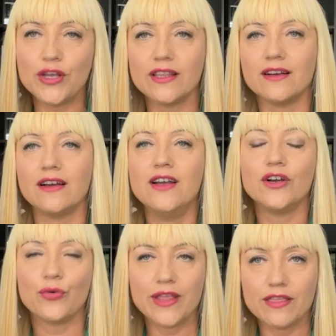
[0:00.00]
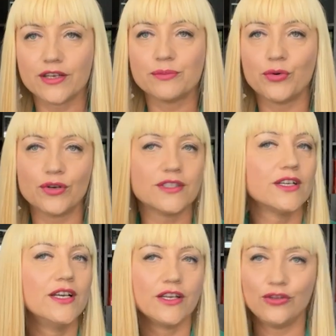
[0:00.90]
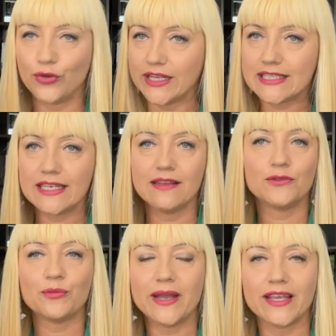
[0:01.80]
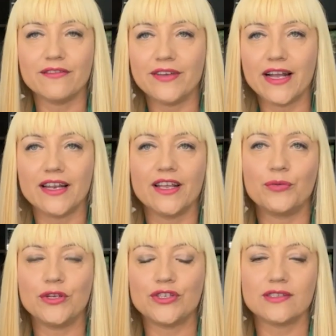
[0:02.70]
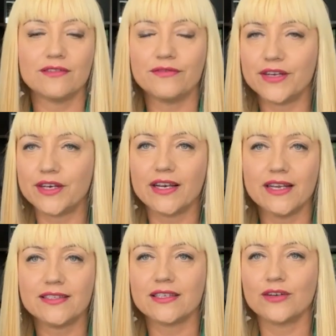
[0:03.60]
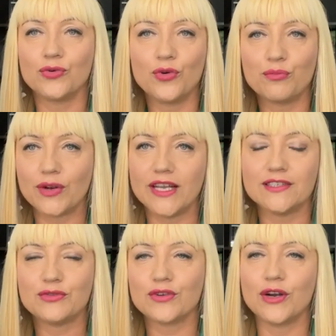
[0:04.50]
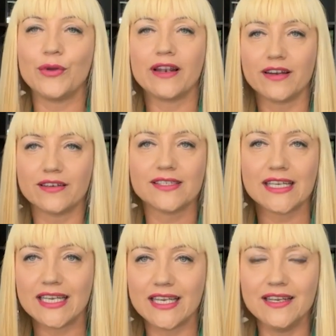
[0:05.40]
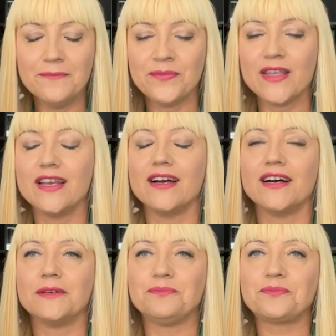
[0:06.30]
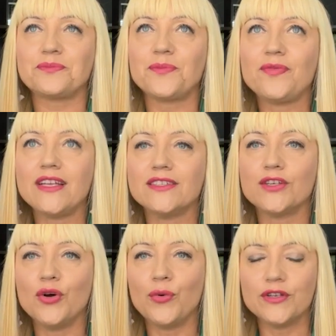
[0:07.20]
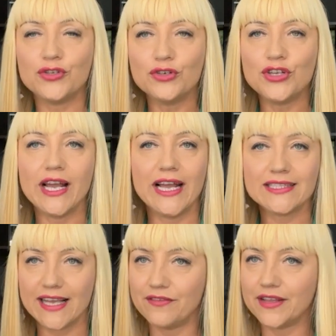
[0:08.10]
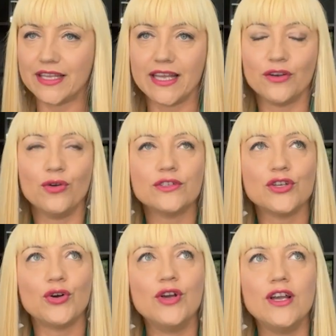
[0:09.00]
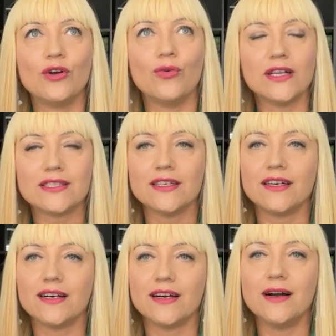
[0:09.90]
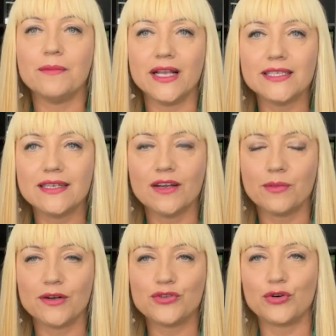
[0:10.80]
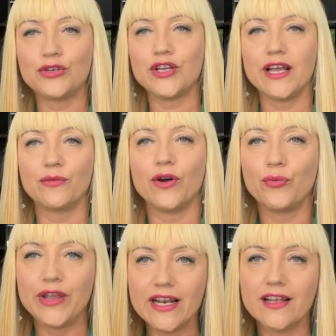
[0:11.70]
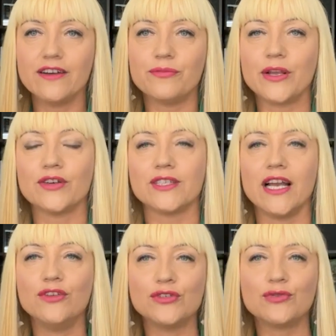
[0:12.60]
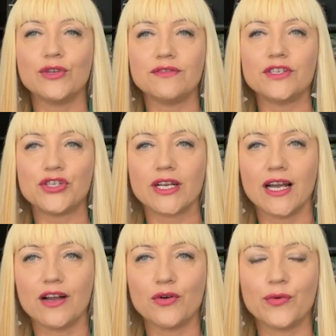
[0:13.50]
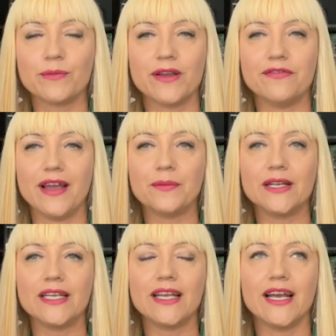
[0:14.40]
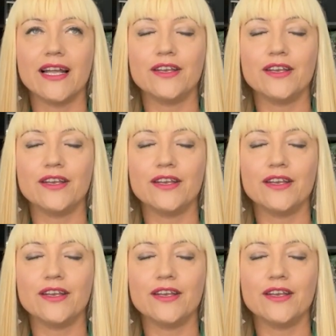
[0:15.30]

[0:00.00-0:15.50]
the winter sports, you can take them to Maggie Valley, which is a very nice, cool place to go and learn ski. So Georgia has everything. And also what's amazing about Georgia and what we love, because I used to live in Chicago with my family. And